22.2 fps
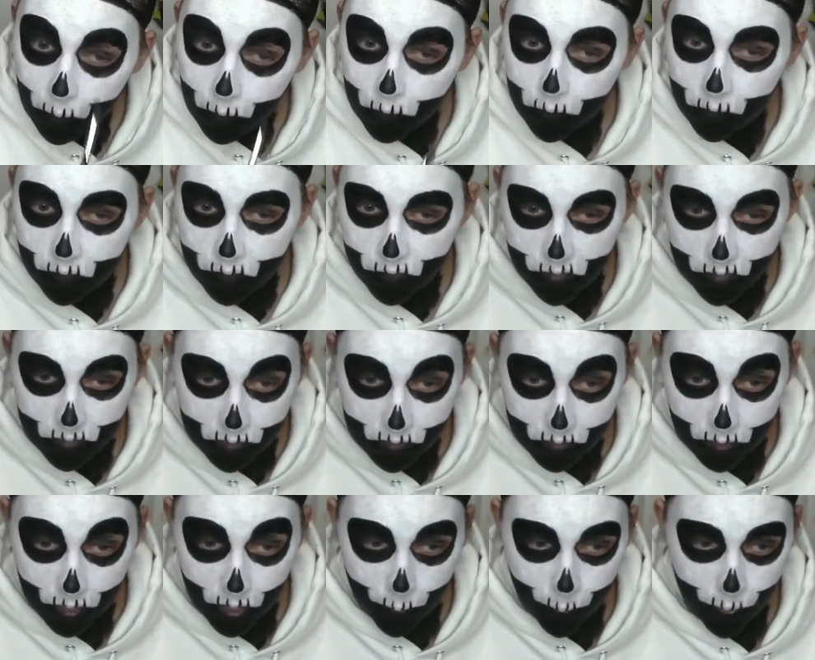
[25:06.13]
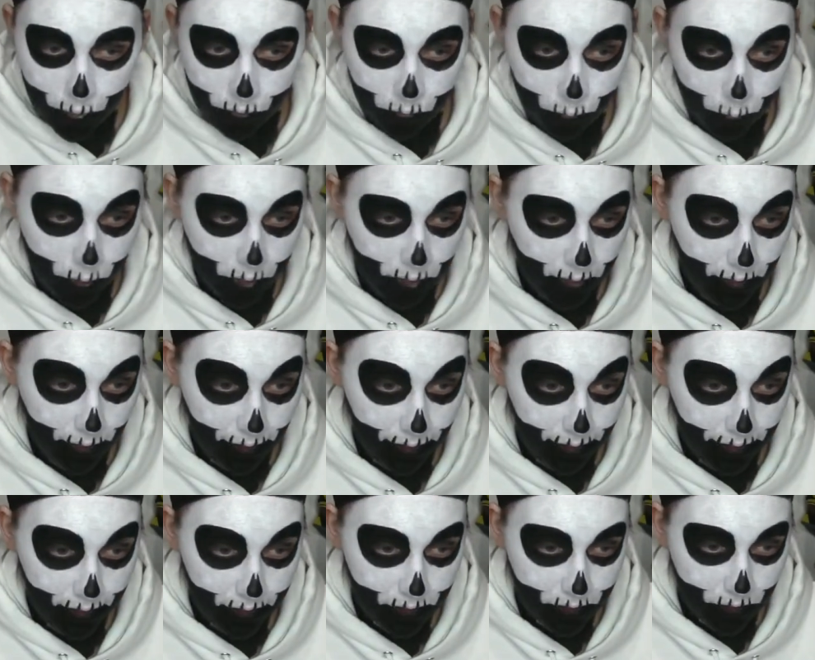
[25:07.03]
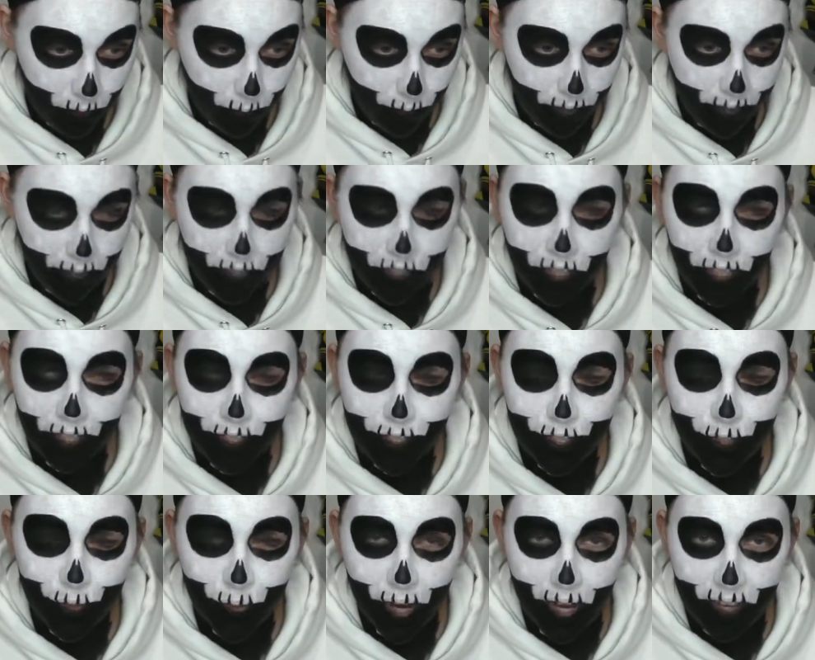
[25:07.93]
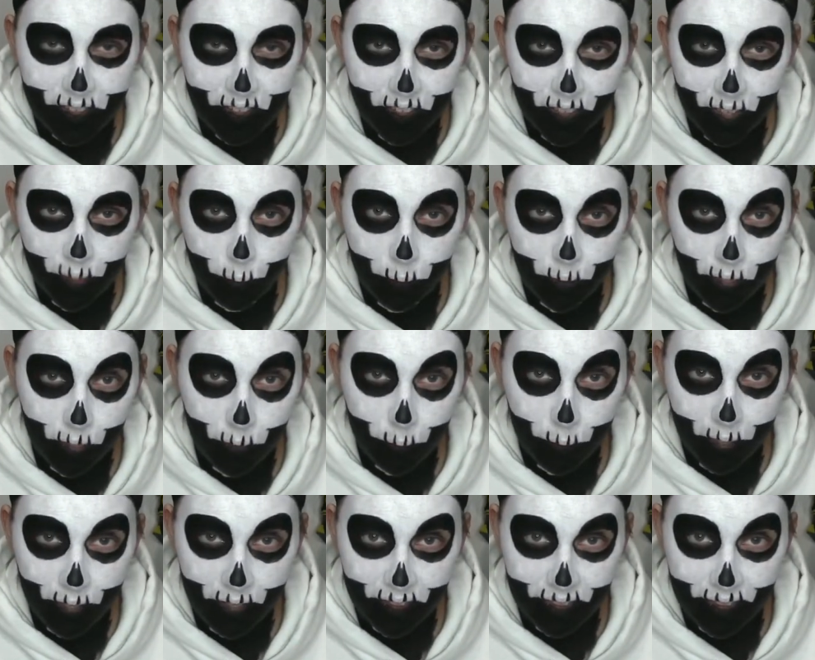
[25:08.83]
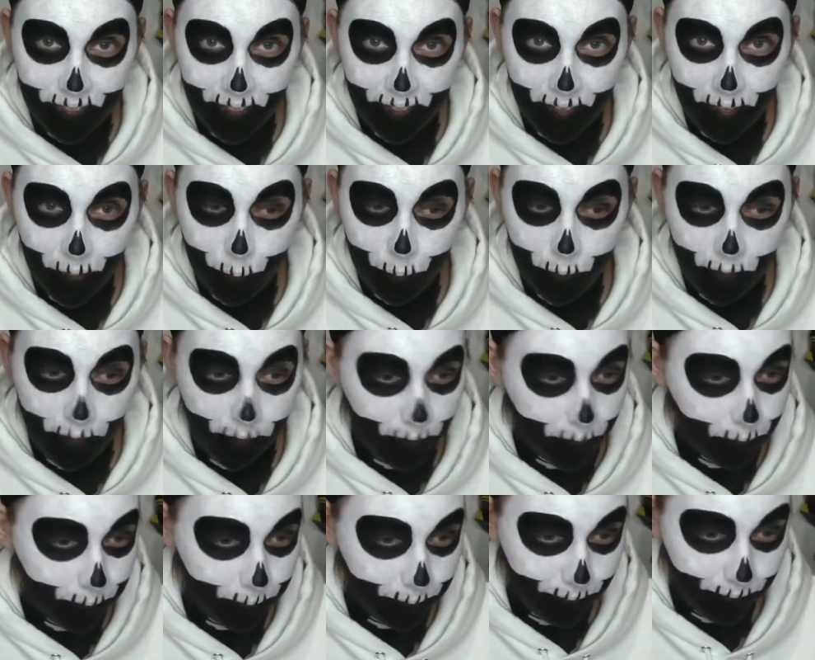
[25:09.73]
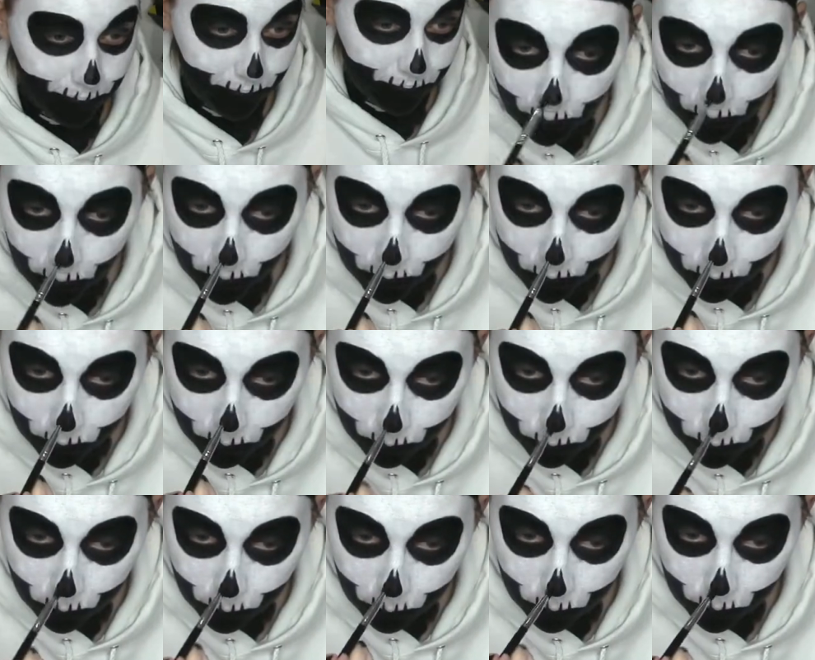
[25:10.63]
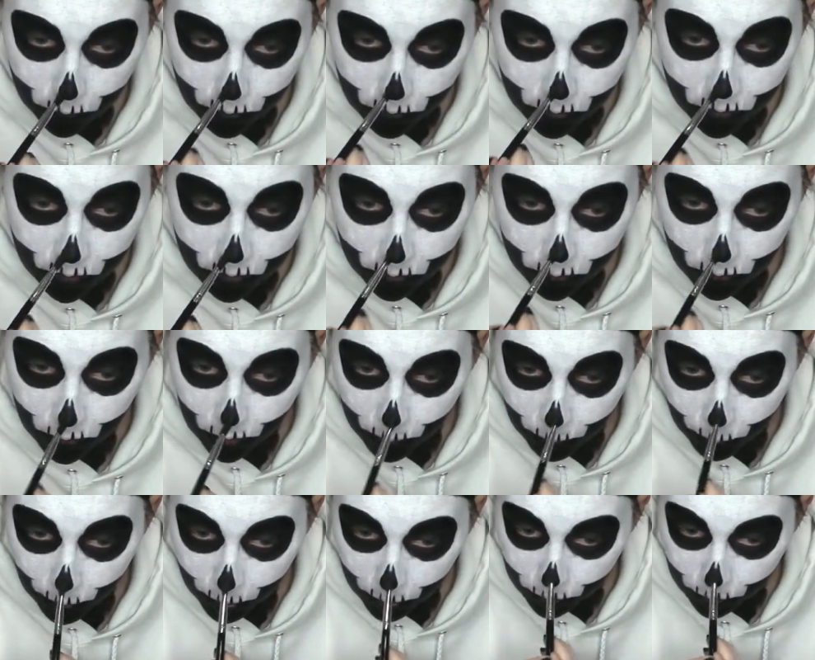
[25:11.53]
And the shape of one eye is going to change drastically when I raise that eyebrow. Set my